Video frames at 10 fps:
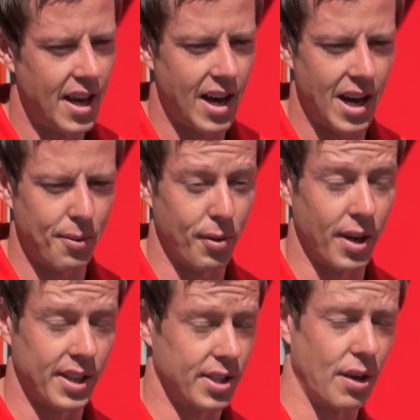Uh, we're
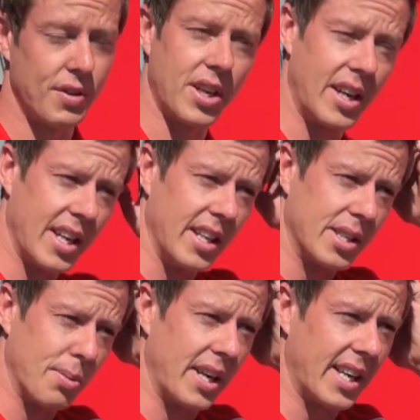running the soft tyre here
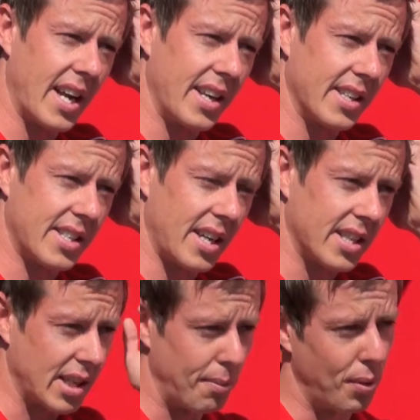this weekend at
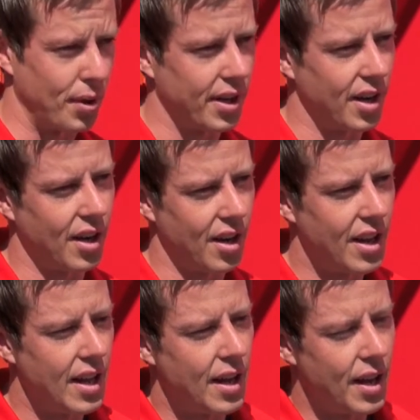uh, some point
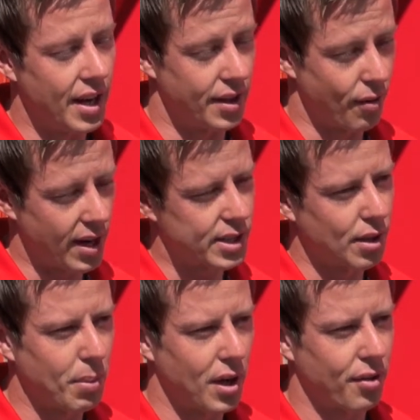in the race
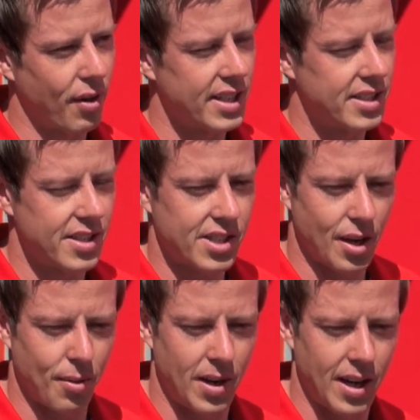on both races. So,